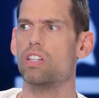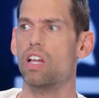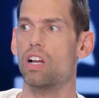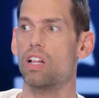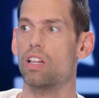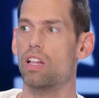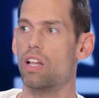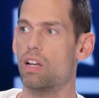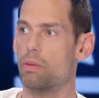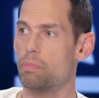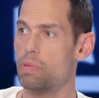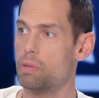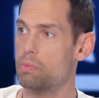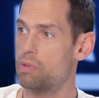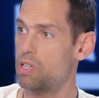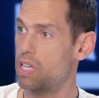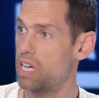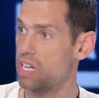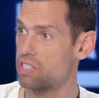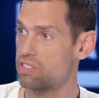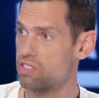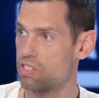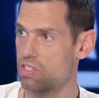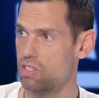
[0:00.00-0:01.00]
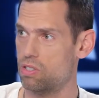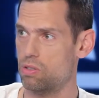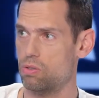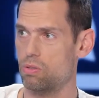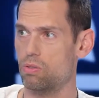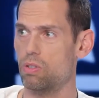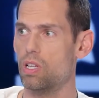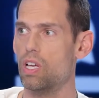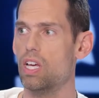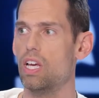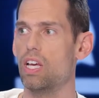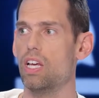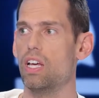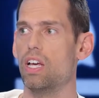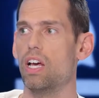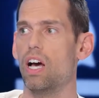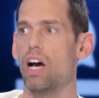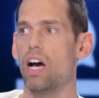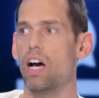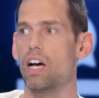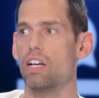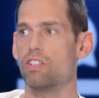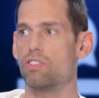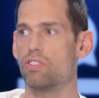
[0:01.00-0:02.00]
not a lot of people execute.
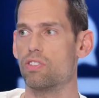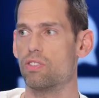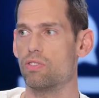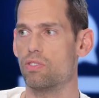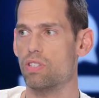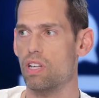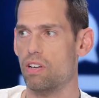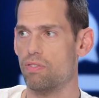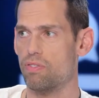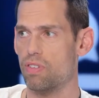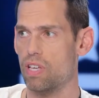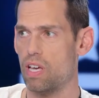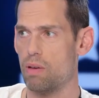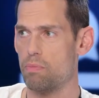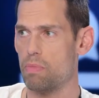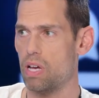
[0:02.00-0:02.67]
Uh, so mm-hmm. you definitely